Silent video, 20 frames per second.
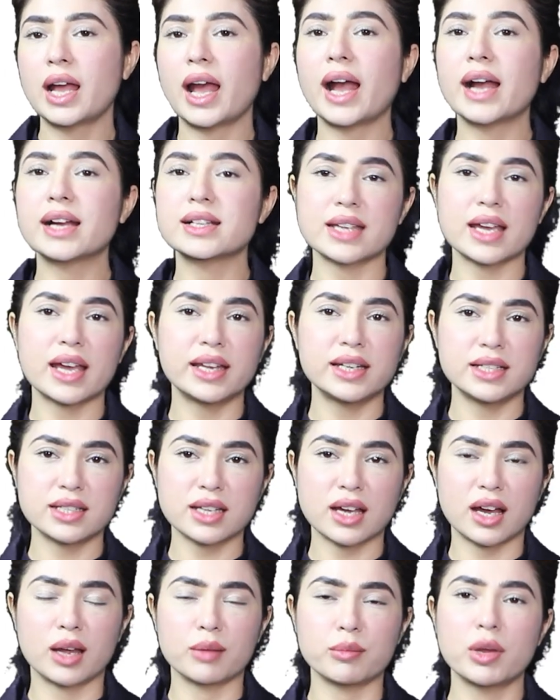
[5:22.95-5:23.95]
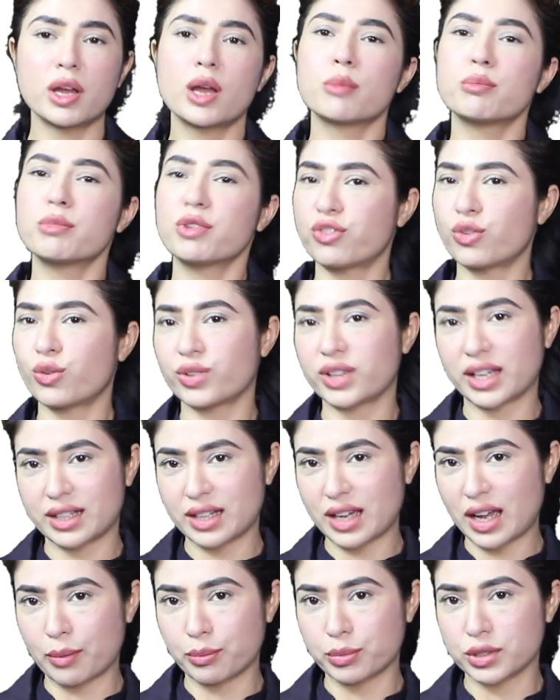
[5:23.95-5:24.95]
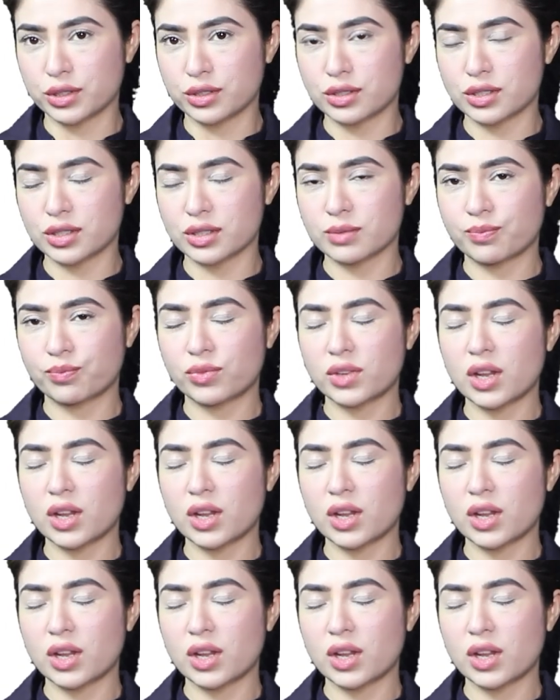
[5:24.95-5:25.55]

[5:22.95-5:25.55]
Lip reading: at any time before that happens.